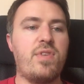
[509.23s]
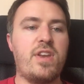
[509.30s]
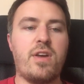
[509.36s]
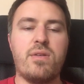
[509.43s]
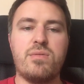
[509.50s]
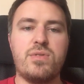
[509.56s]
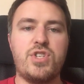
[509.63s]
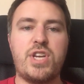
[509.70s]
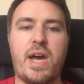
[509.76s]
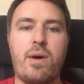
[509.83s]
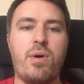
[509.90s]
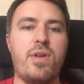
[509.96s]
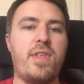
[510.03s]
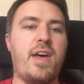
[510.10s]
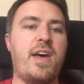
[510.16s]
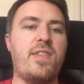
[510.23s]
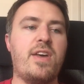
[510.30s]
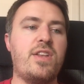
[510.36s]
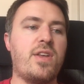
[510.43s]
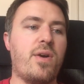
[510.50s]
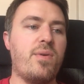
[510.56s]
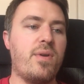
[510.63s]
They don't shower there, they
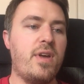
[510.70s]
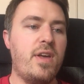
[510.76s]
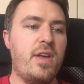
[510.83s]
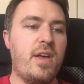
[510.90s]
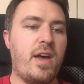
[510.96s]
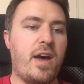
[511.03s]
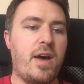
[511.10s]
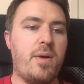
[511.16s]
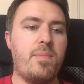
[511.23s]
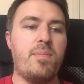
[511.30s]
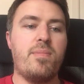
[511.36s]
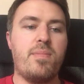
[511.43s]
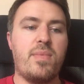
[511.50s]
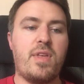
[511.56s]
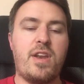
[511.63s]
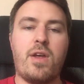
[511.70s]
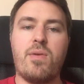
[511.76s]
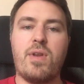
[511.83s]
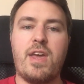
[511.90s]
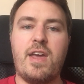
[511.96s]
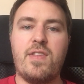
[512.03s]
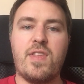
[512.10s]
don't
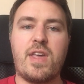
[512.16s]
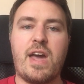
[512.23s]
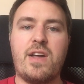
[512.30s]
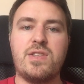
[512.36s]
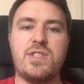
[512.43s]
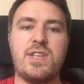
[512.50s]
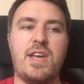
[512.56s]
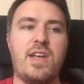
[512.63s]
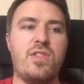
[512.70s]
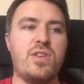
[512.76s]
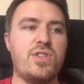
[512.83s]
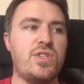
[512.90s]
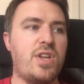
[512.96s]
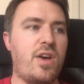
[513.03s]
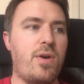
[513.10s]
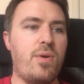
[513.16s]
eat in the canteen, there's